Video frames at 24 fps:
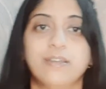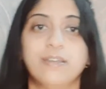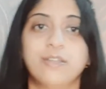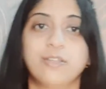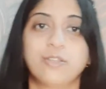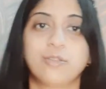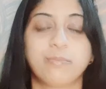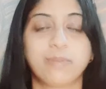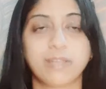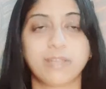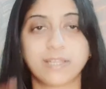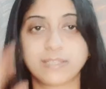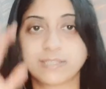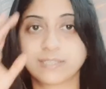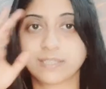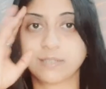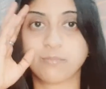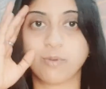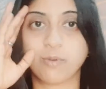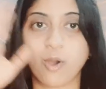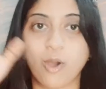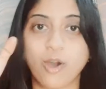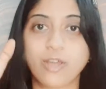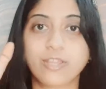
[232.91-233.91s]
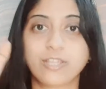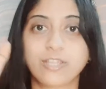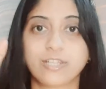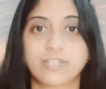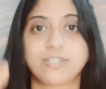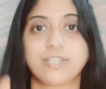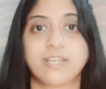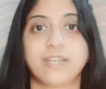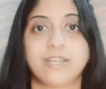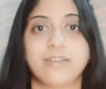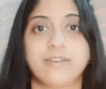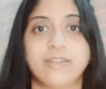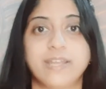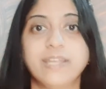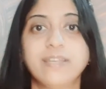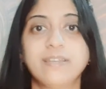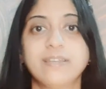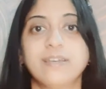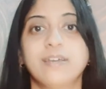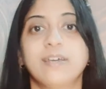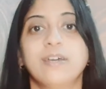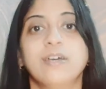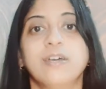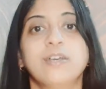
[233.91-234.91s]
To mera sar bahut achha hai, right?
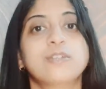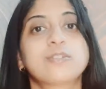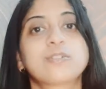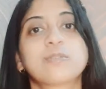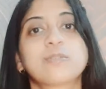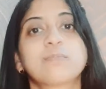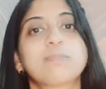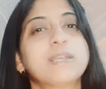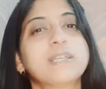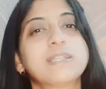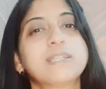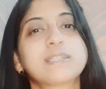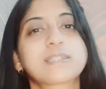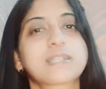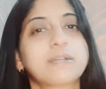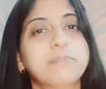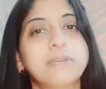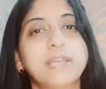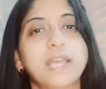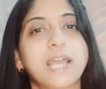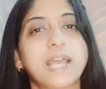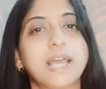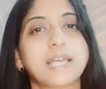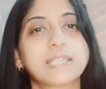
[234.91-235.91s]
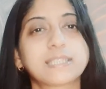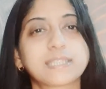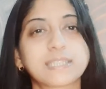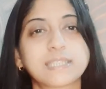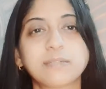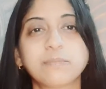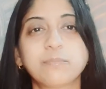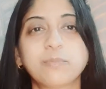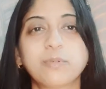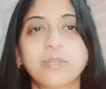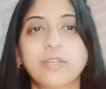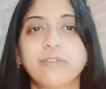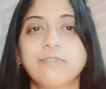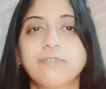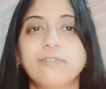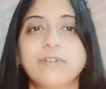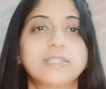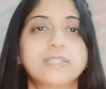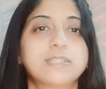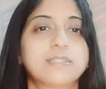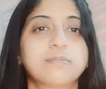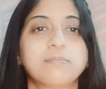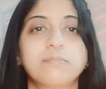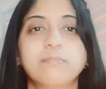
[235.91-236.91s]
So, please, kabhi aise bure
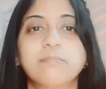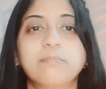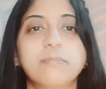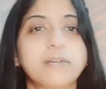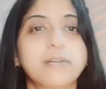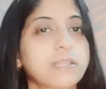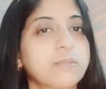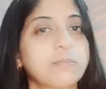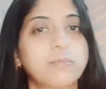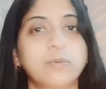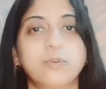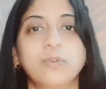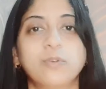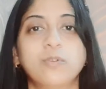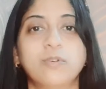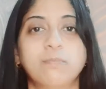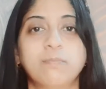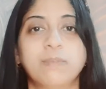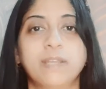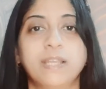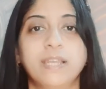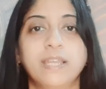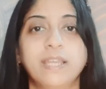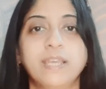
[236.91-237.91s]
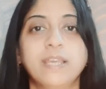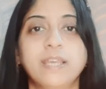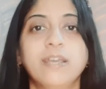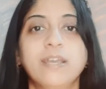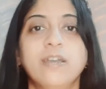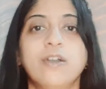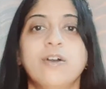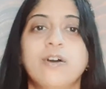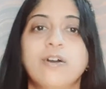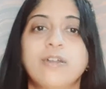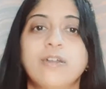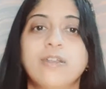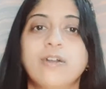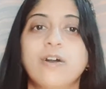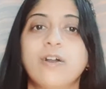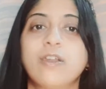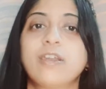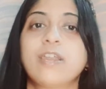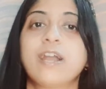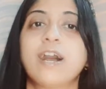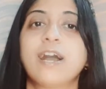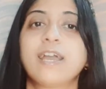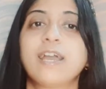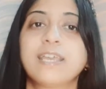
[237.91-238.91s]
words mat bolo apne liye. Aur
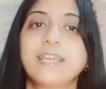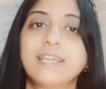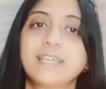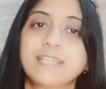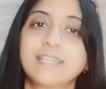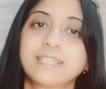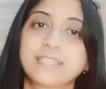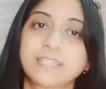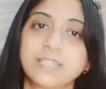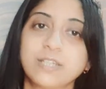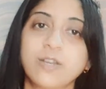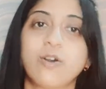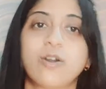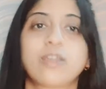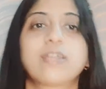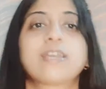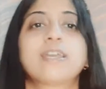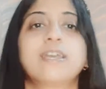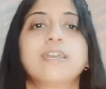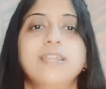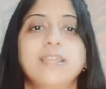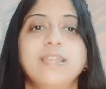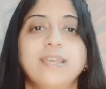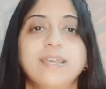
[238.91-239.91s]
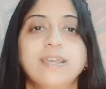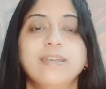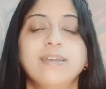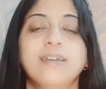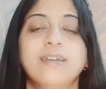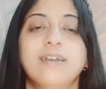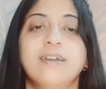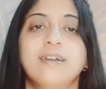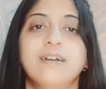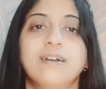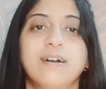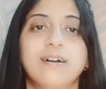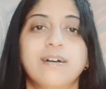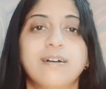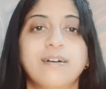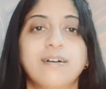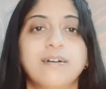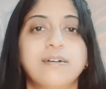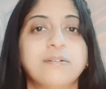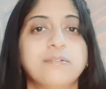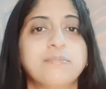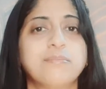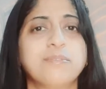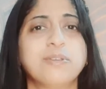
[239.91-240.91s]
na hi kisi aur ke liye.
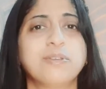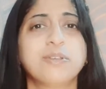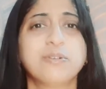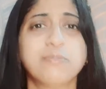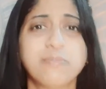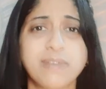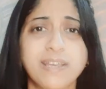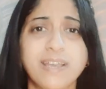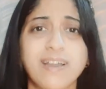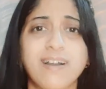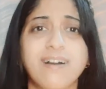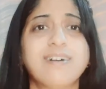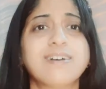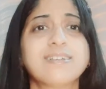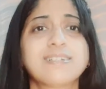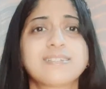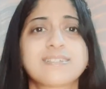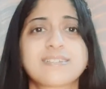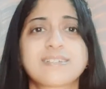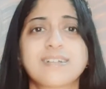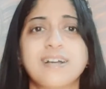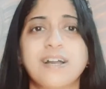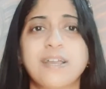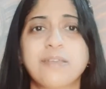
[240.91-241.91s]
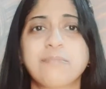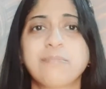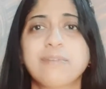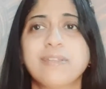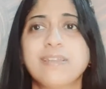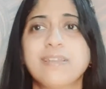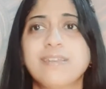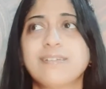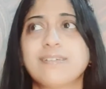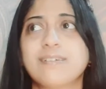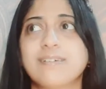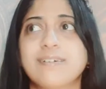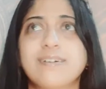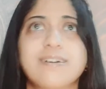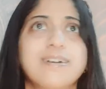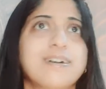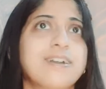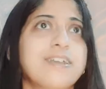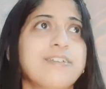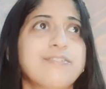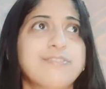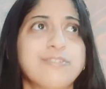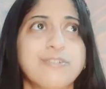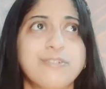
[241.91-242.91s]
You may ask,
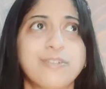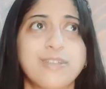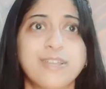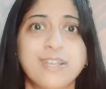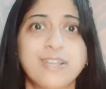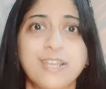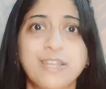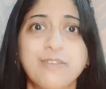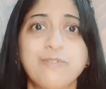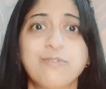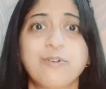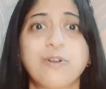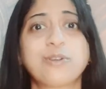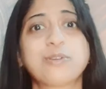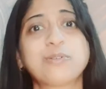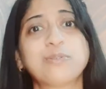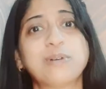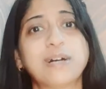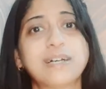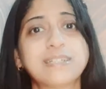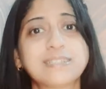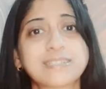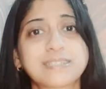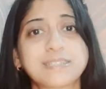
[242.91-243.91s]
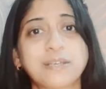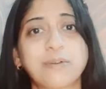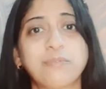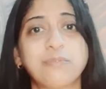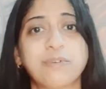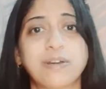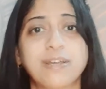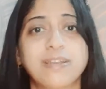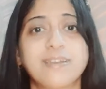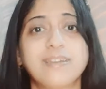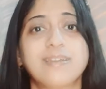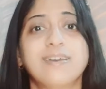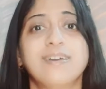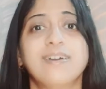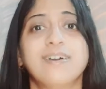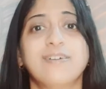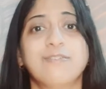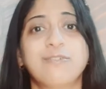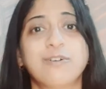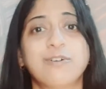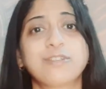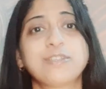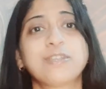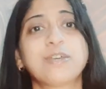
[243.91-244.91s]
if you really want to ask someone
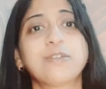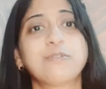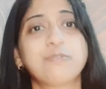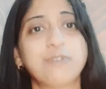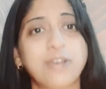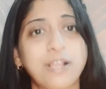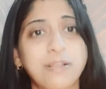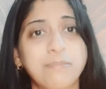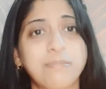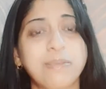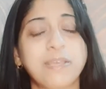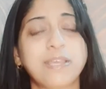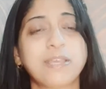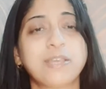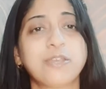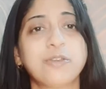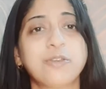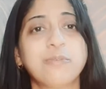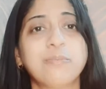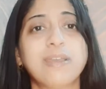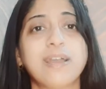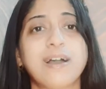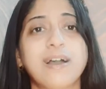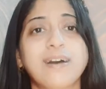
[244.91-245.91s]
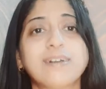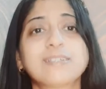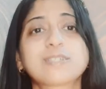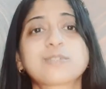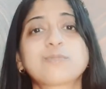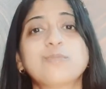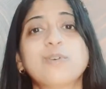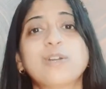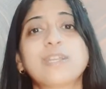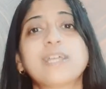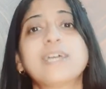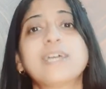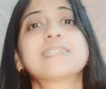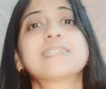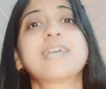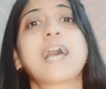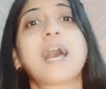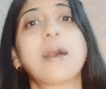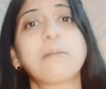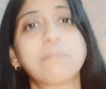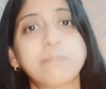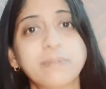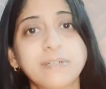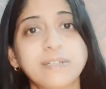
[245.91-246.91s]
for their well-being, you may ask what
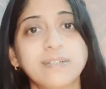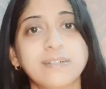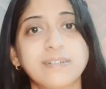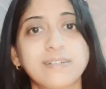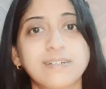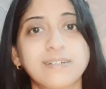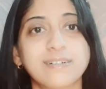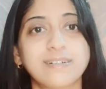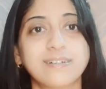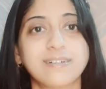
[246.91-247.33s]
happened.